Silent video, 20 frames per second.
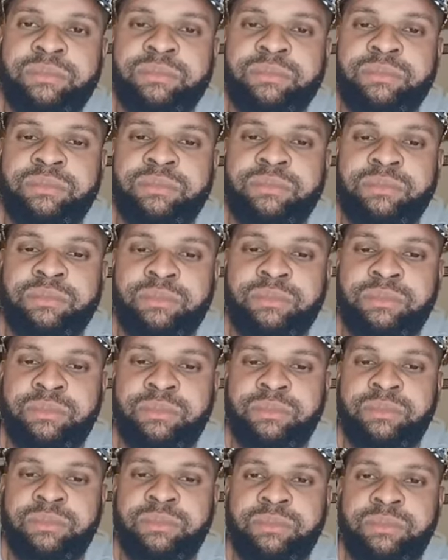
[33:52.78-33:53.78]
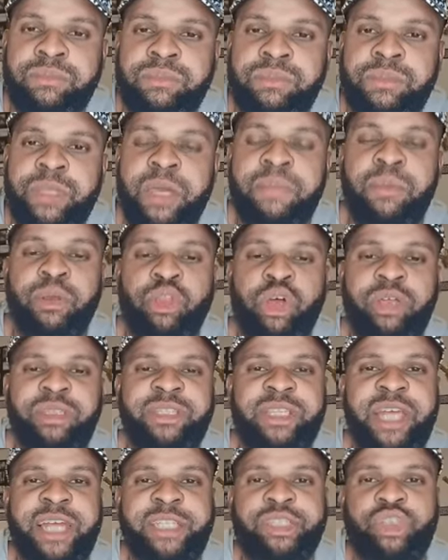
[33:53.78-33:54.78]
her. Mon
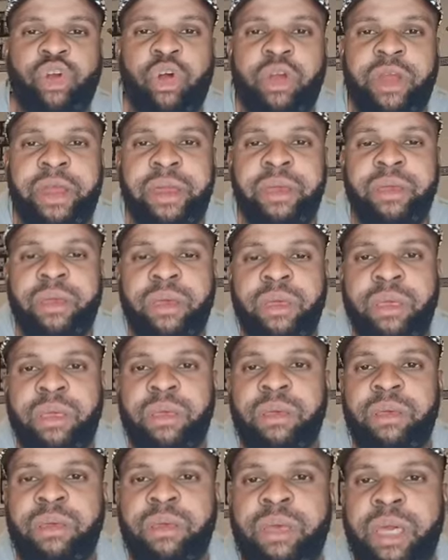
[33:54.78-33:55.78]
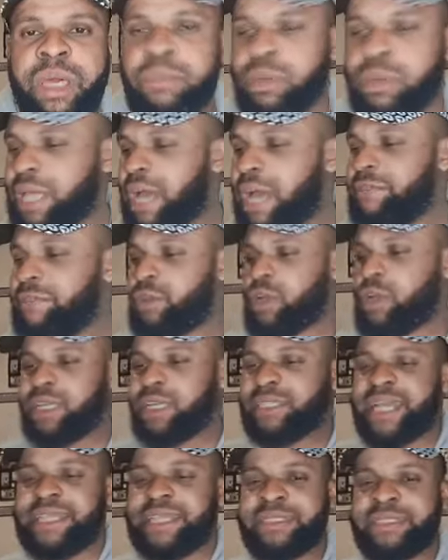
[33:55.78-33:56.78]
nom net your rein. Mon avion,
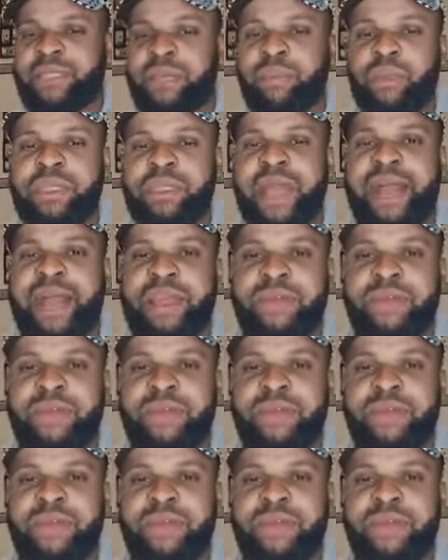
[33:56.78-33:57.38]
you're done. Table near